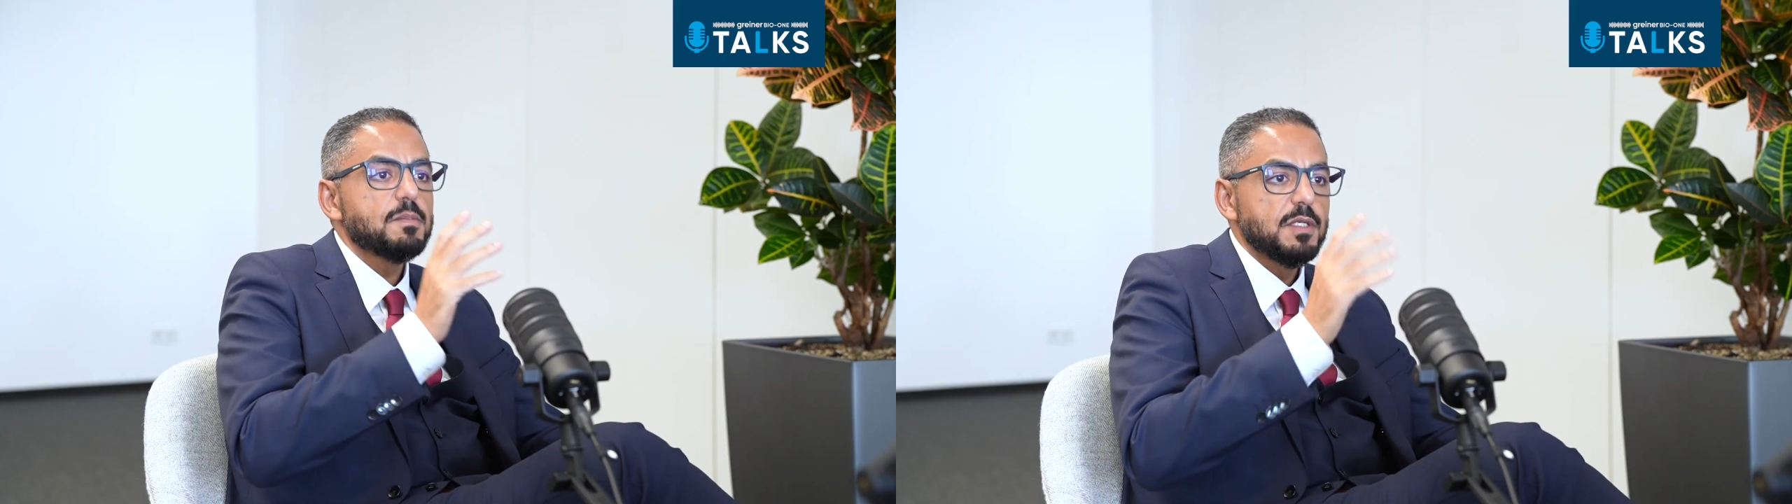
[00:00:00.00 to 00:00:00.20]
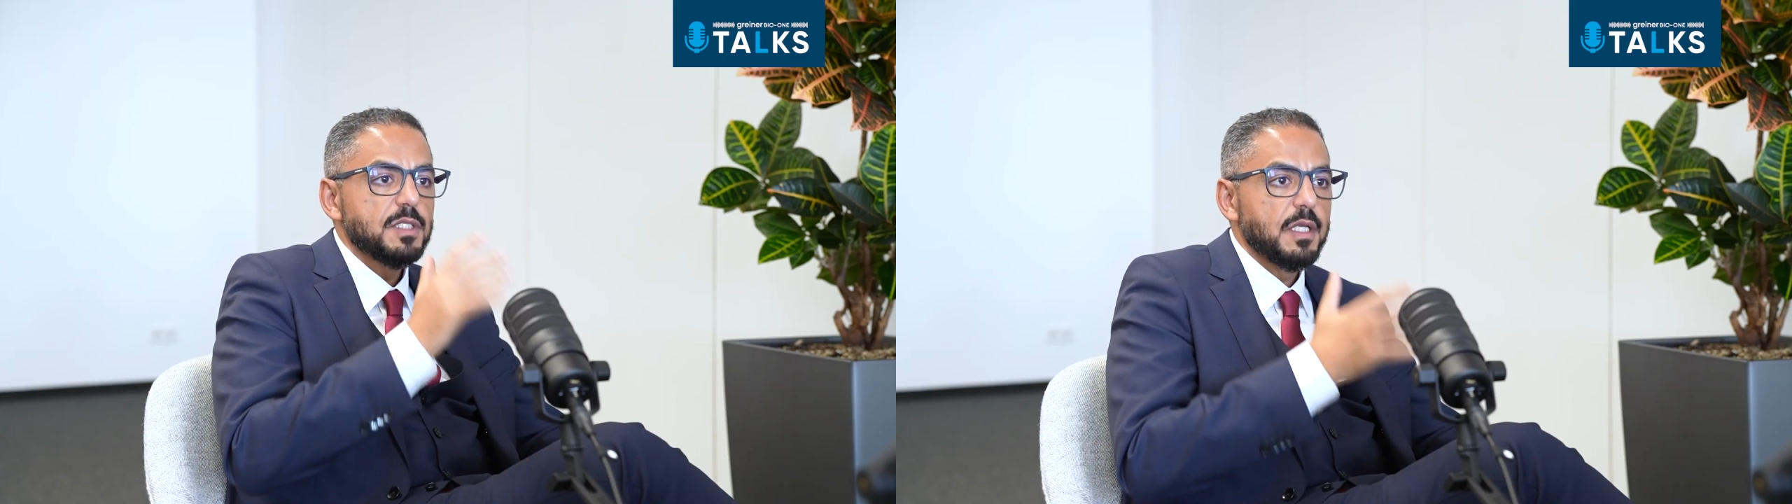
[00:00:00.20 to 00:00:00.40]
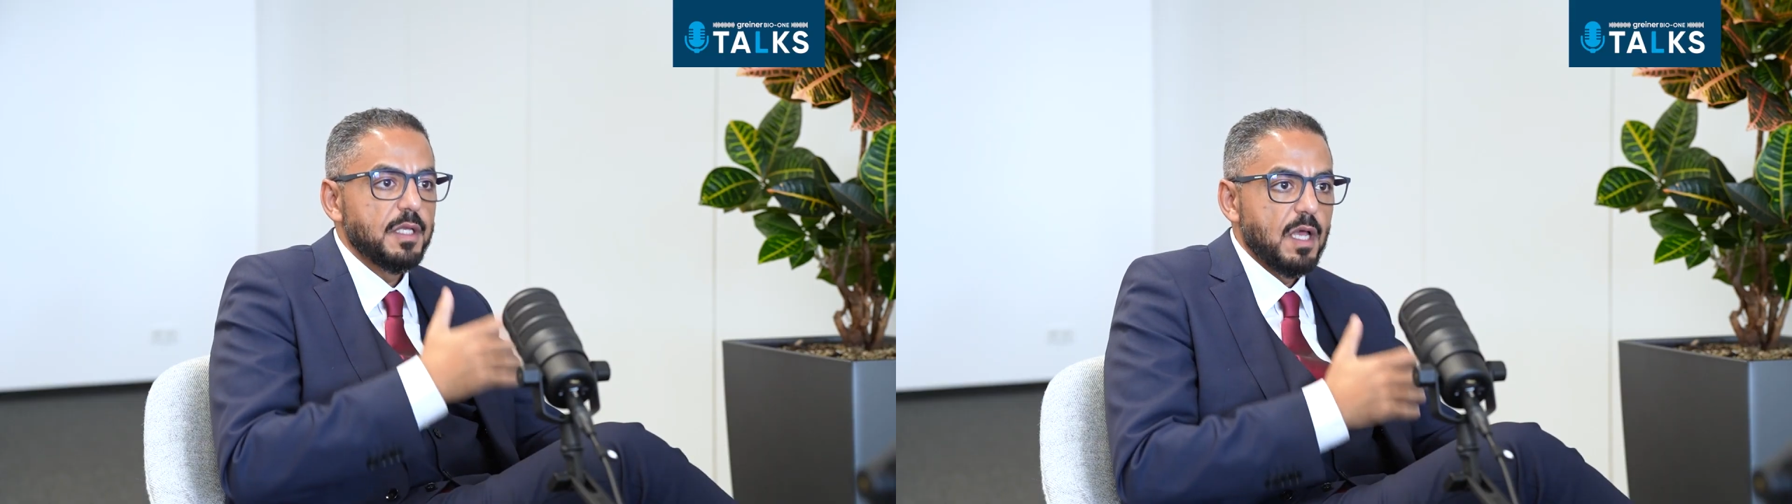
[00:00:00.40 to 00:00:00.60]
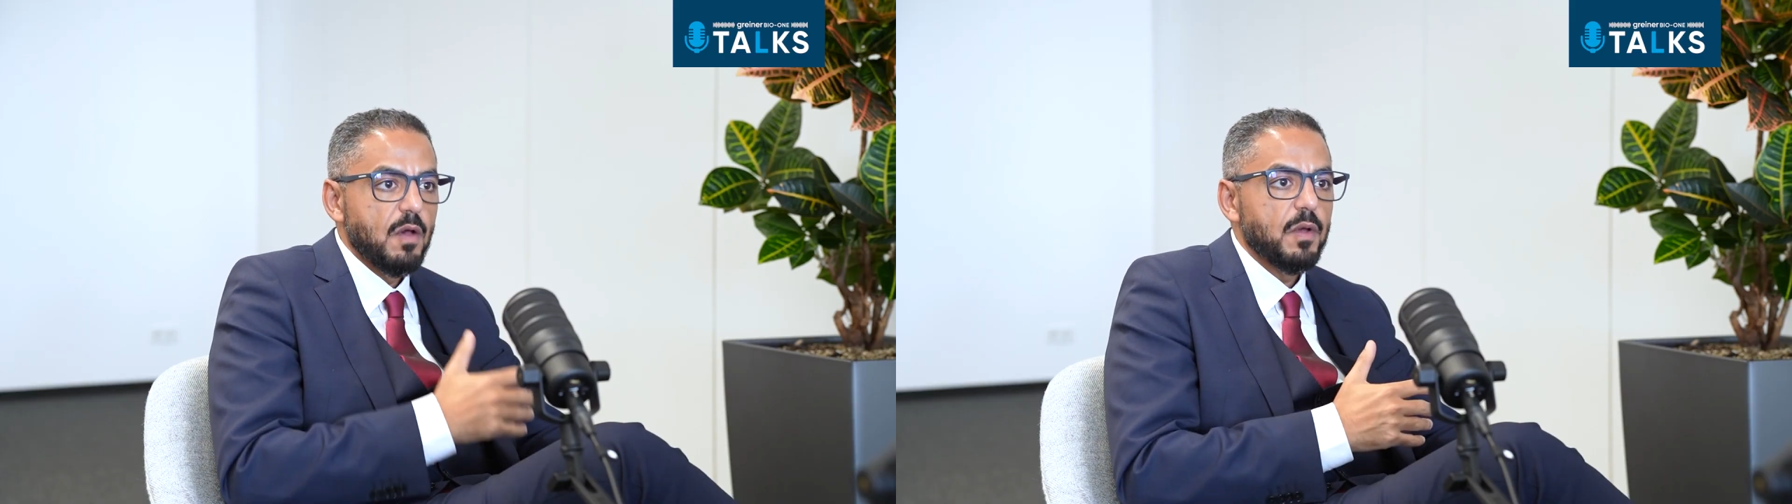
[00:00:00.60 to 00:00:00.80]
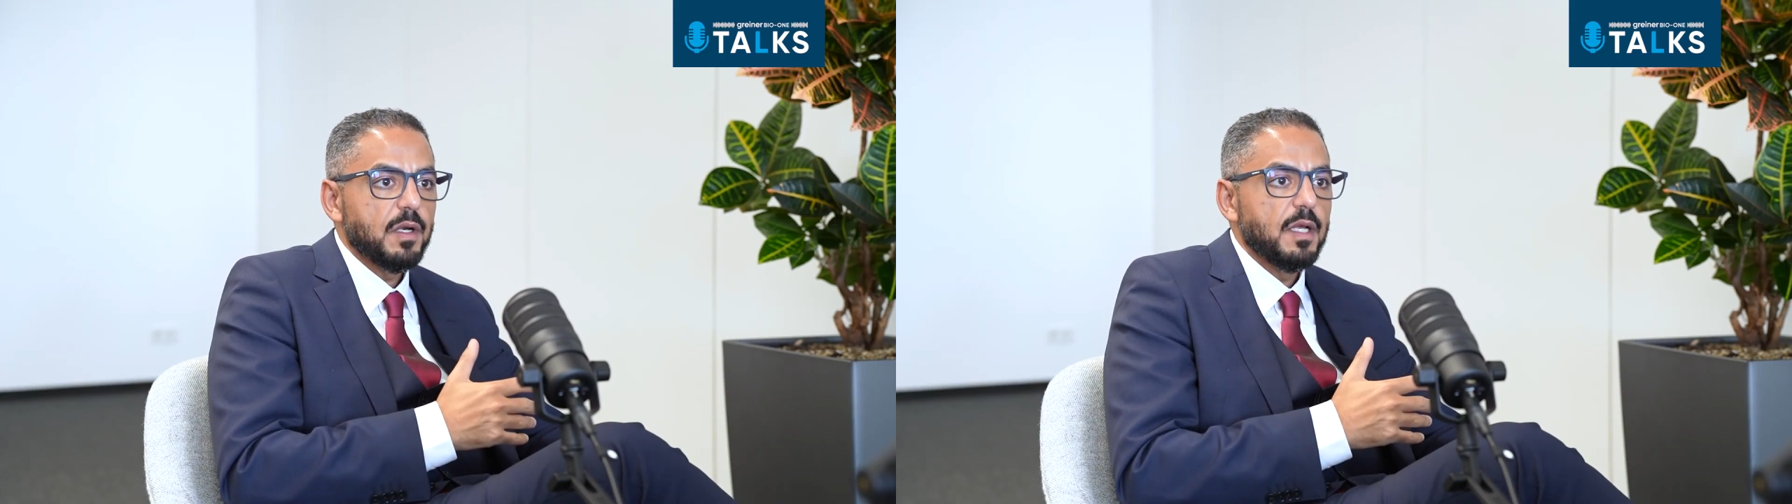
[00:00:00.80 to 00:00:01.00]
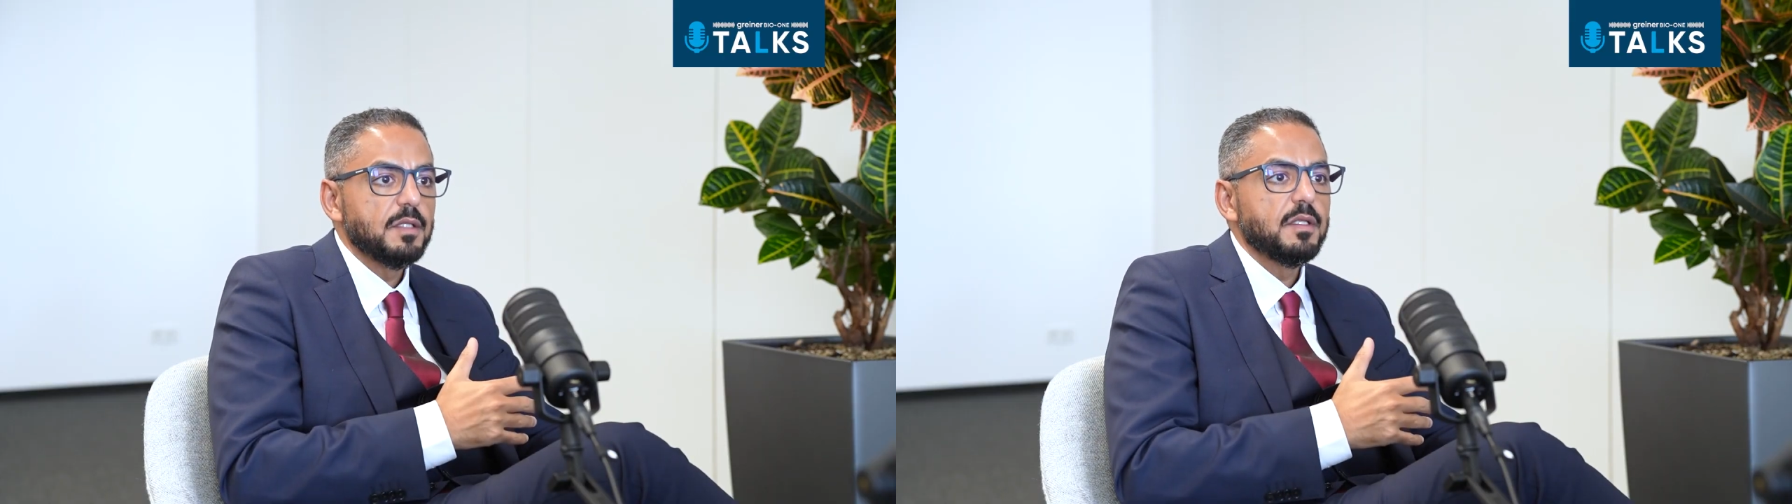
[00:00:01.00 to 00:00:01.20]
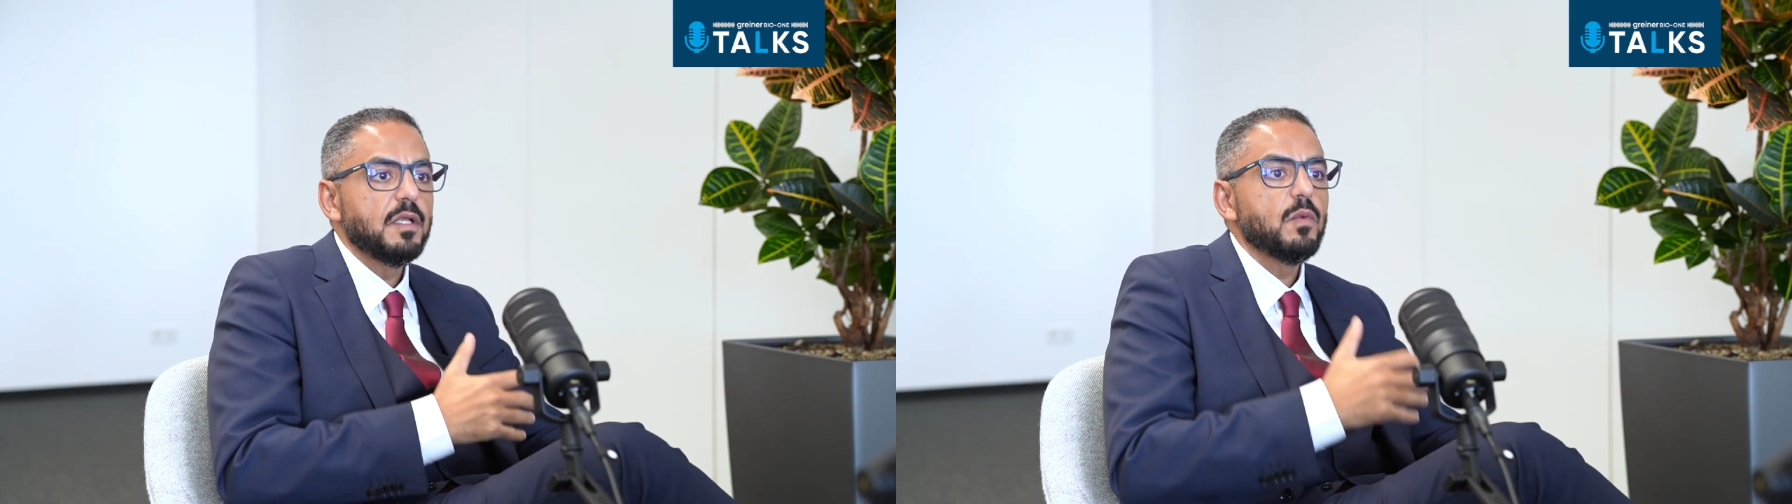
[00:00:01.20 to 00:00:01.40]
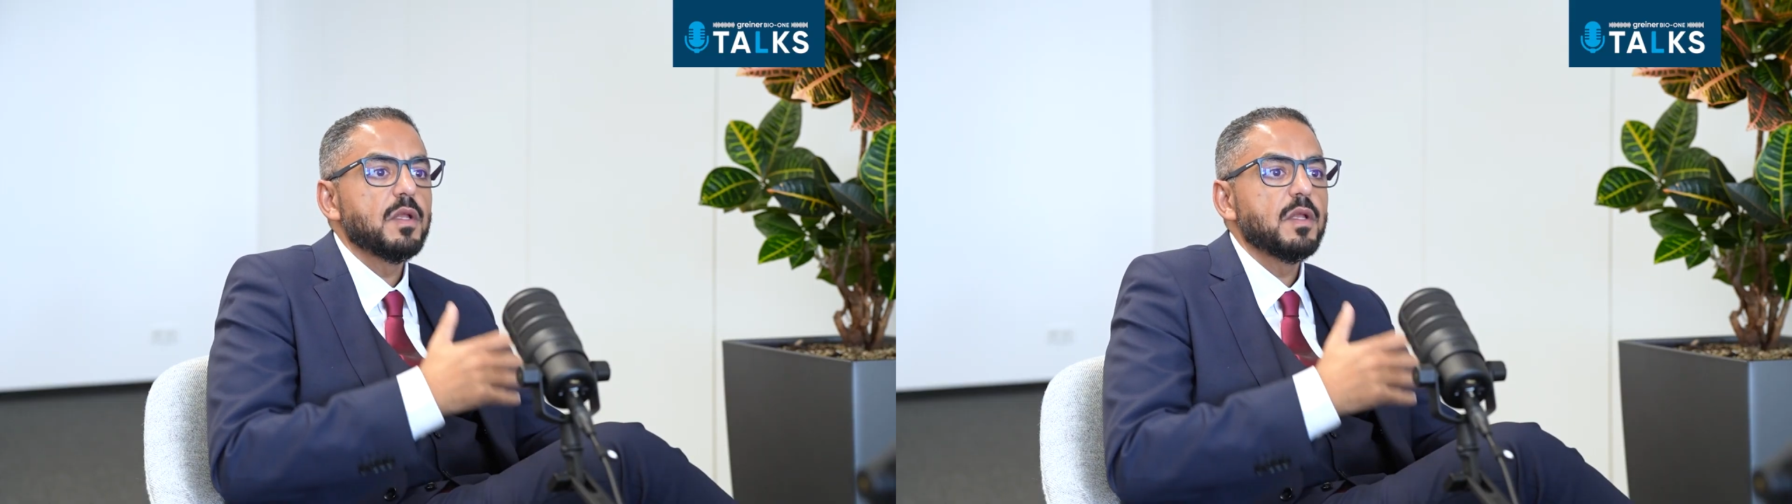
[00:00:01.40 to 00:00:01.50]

especially in our country mm.